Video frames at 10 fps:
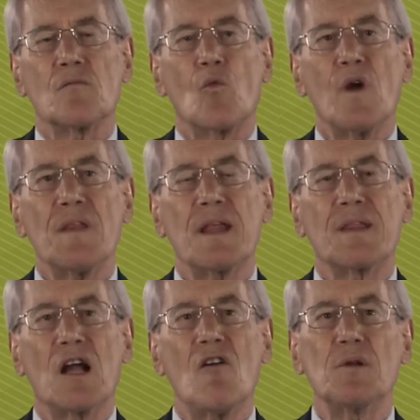whether
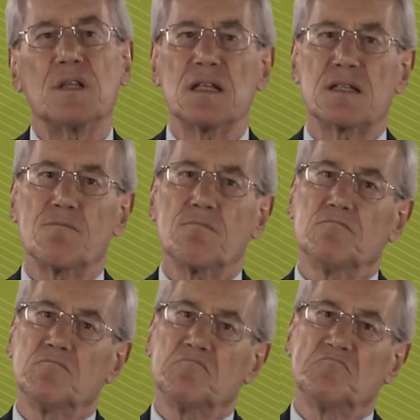the government is
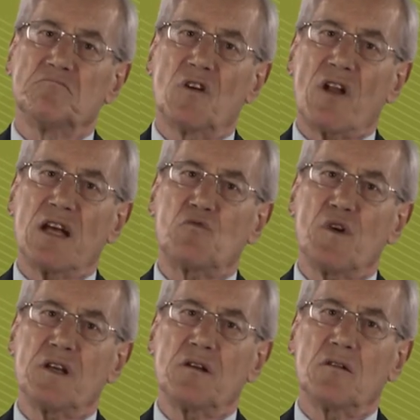right
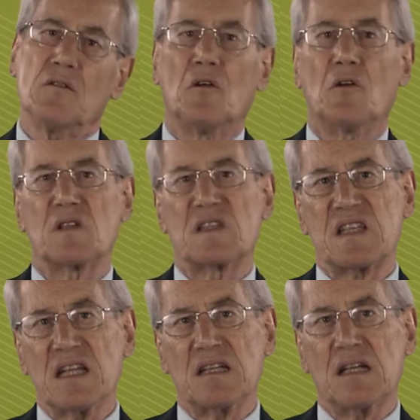wing or
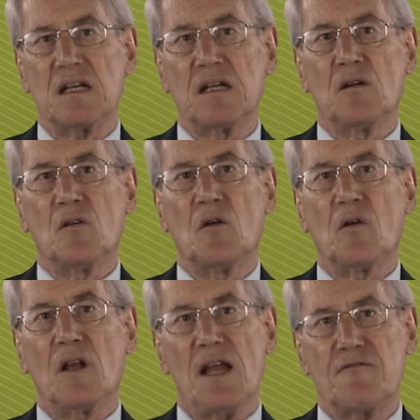center
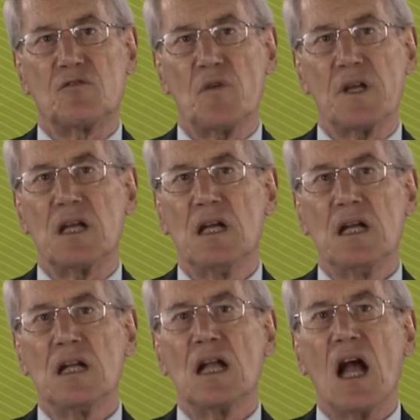or left wing.
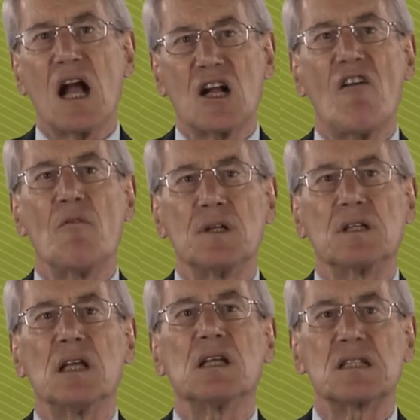A government
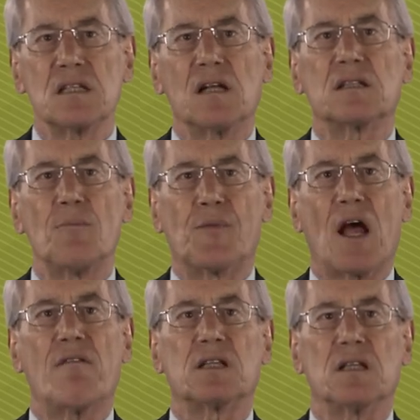is not a
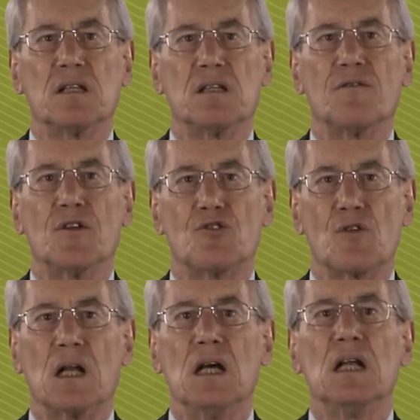private
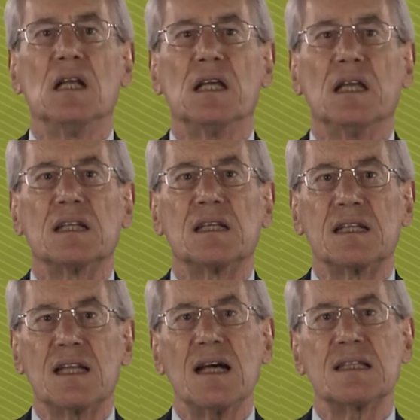individual.
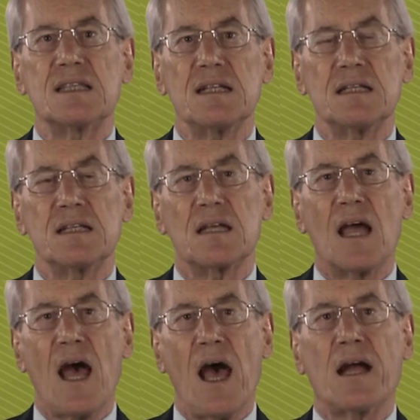It doesn't
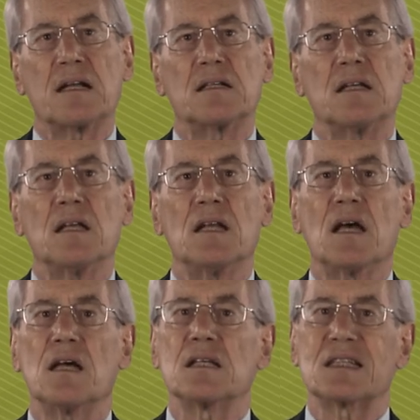act in
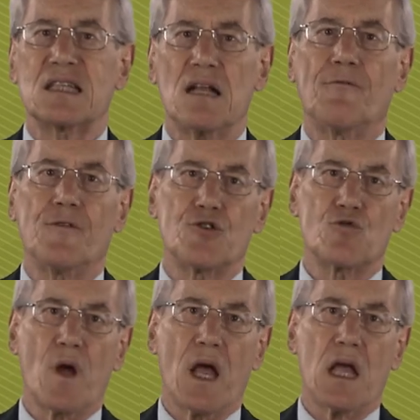a selfish
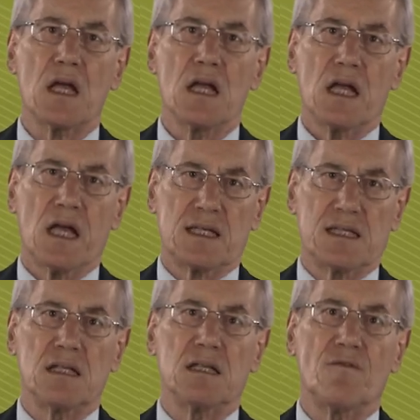way as
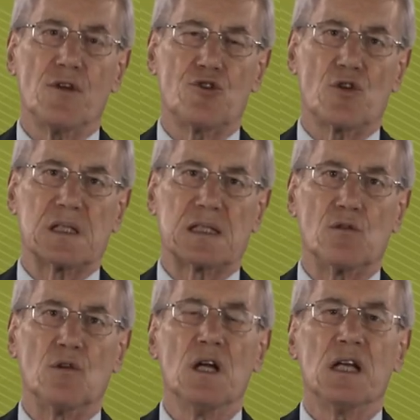individuals
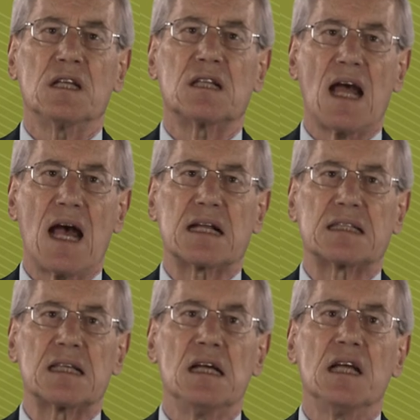do. It
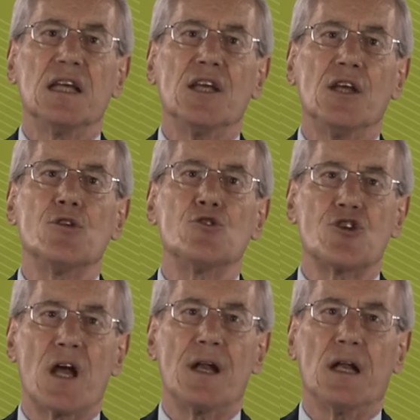acts in,
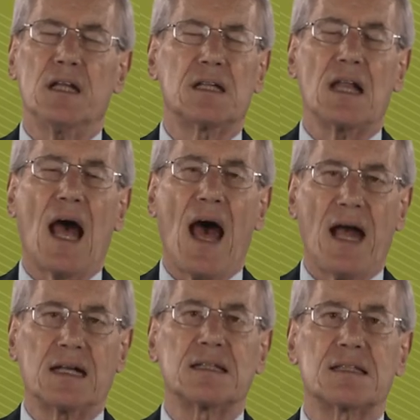gen it
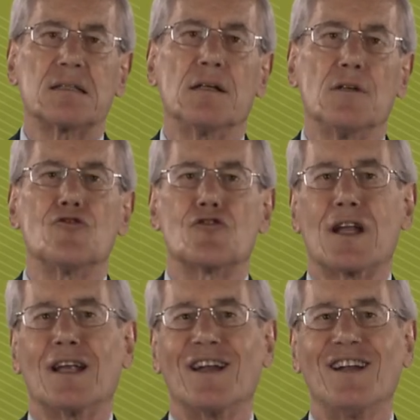acts in
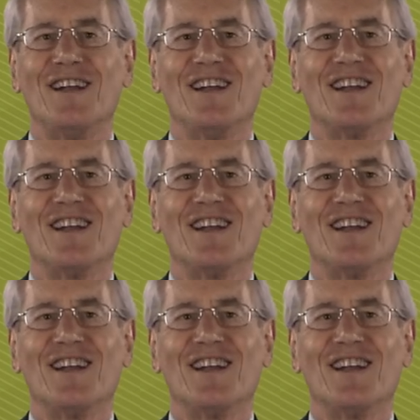general